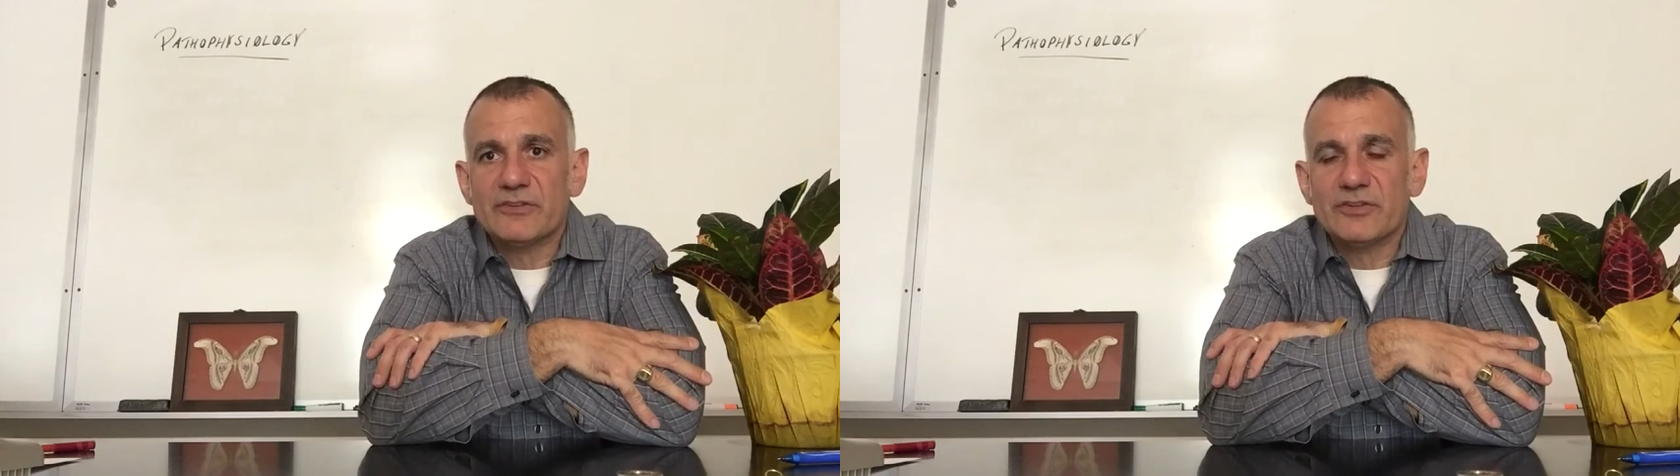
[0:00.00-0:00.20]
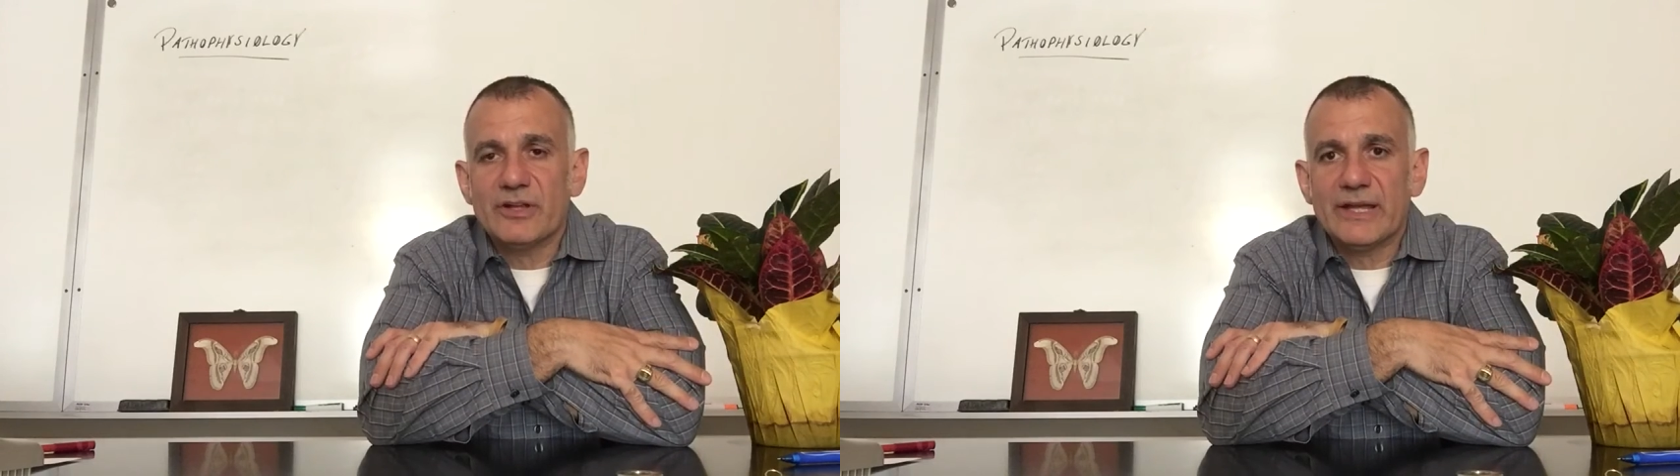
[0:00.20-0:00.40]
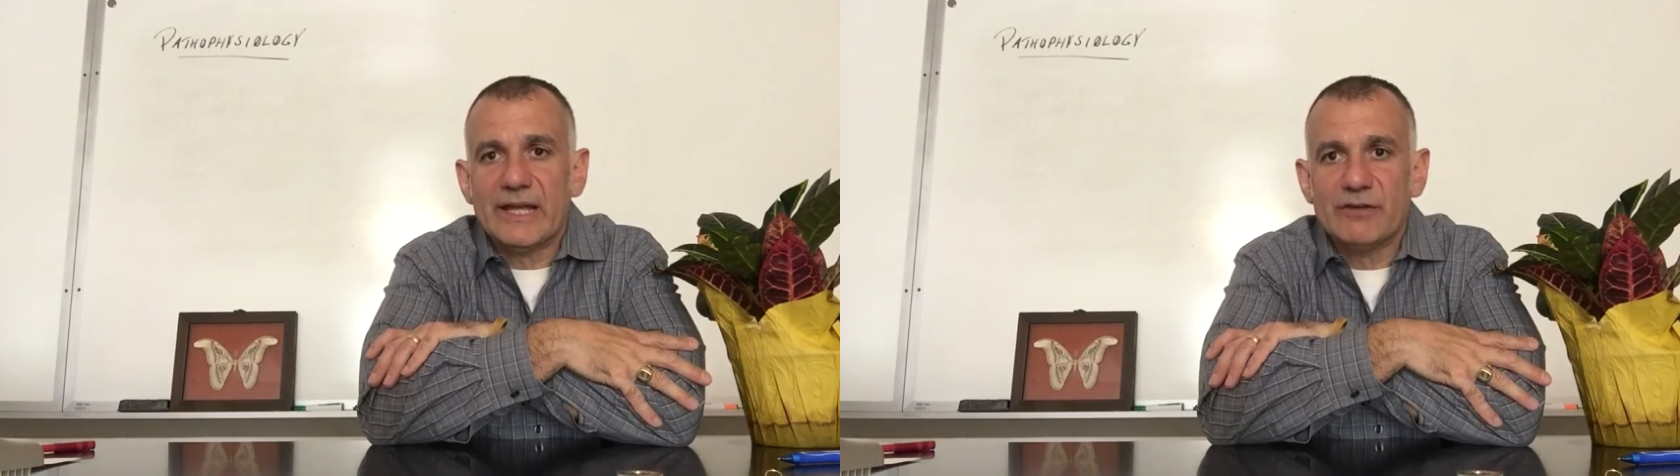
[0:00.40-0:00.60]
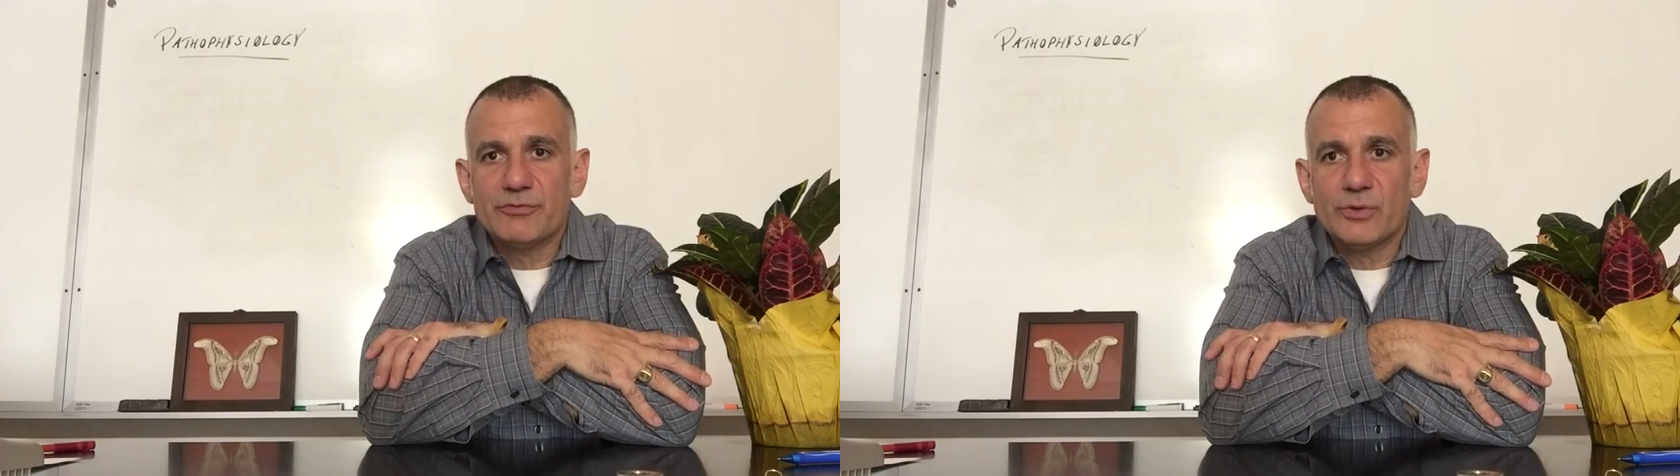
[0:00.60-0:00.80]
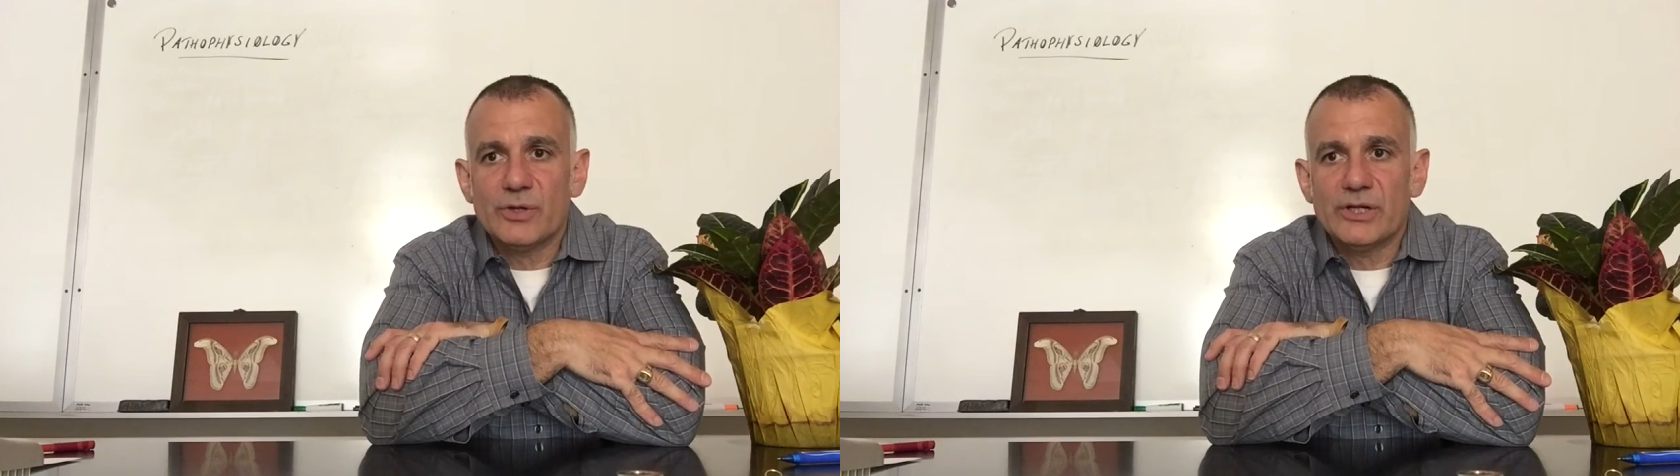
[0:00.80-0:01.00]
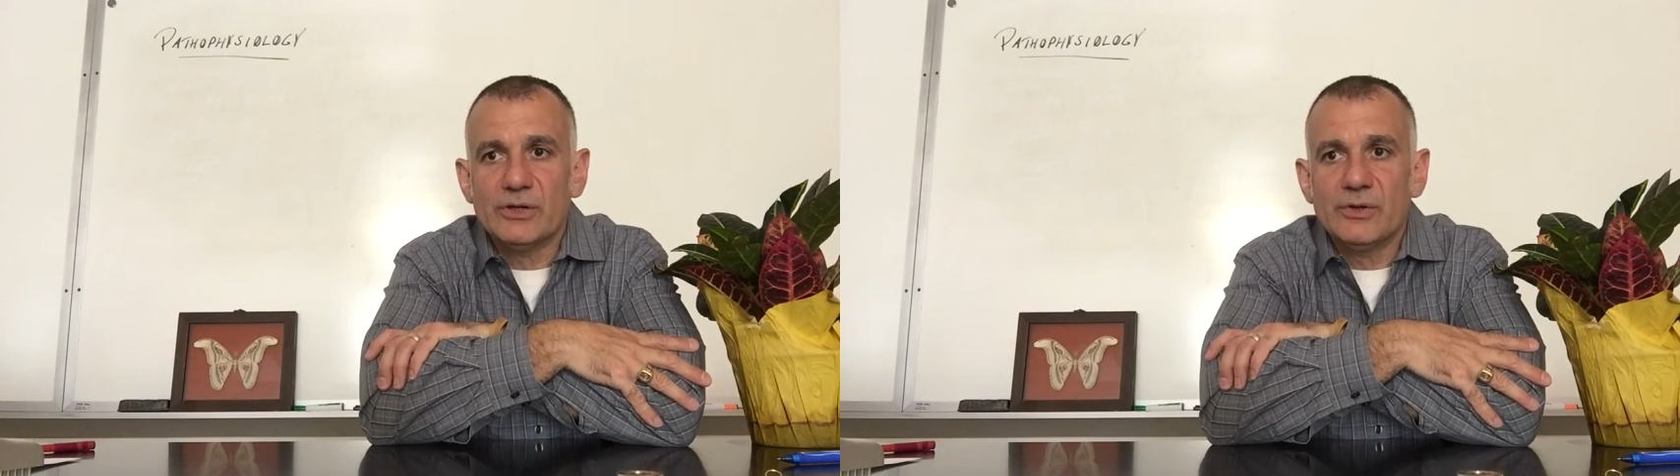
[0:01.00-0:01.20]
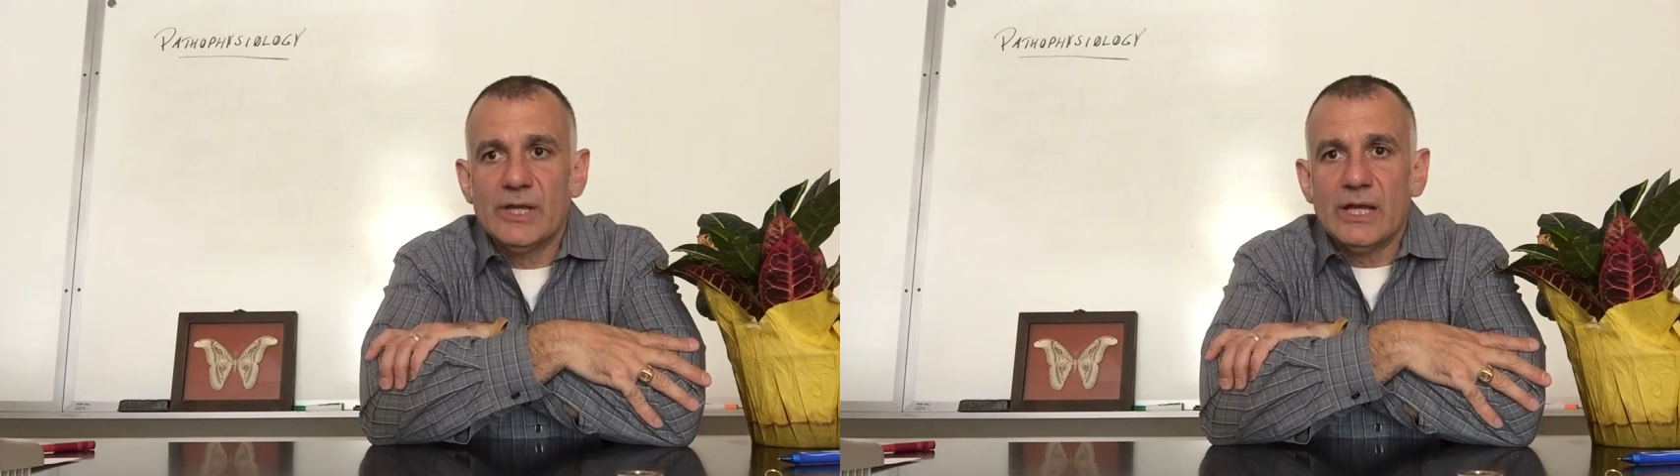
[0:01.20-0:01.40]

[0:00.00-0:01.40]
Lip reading: That's all I have for you.